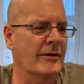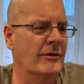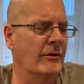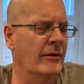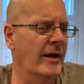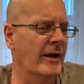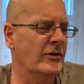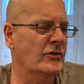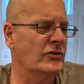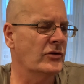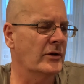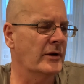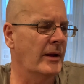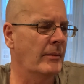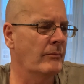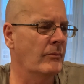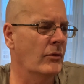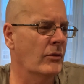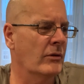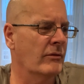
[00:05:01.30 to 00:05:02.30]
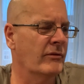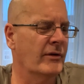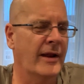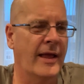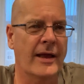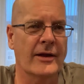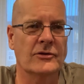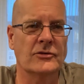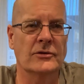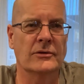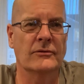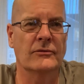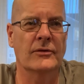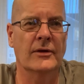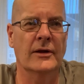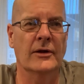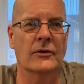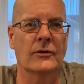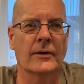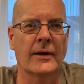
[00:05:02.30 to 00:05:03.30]
collection. I'm more of an action
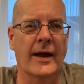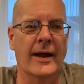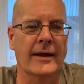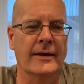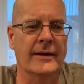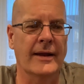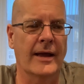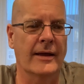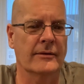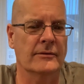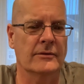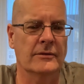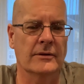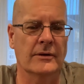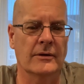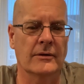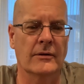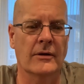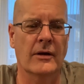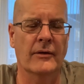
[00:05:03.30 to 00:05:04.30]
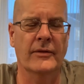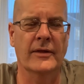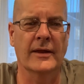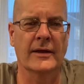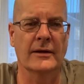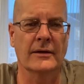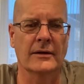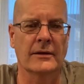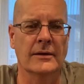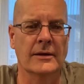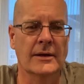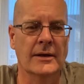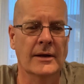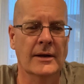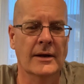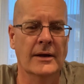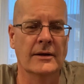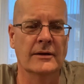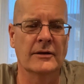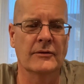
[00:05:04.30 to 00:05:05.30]
figure guy, not all
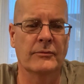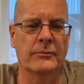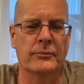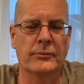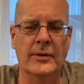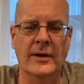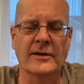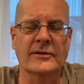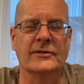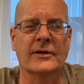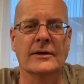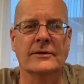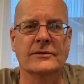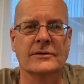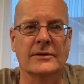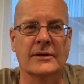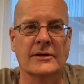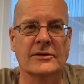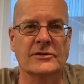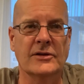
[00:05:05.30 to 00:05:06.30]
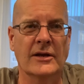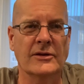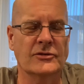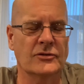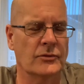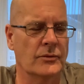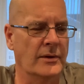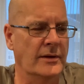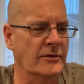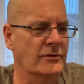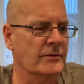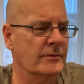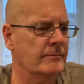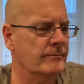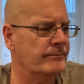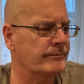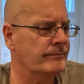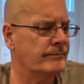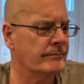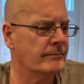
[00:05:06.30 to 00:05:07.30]
the play sets and accessories.
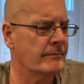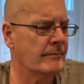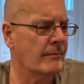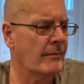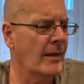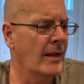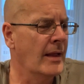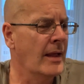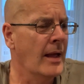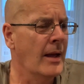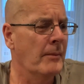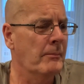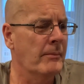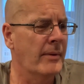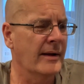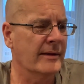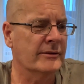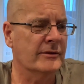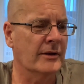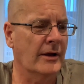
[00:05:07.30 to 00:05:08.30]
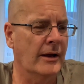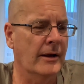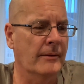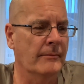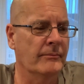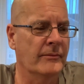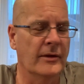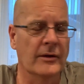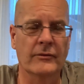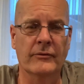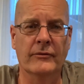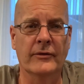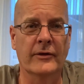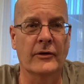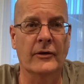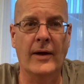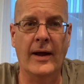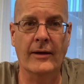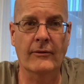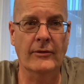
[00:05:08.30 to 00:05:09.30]
But they're
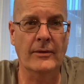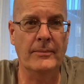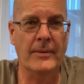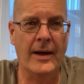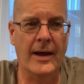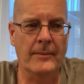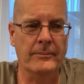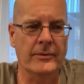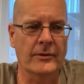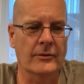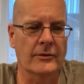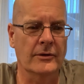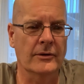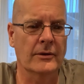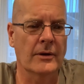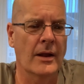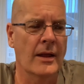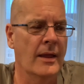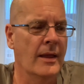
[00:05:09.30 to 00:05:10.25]
highly popular.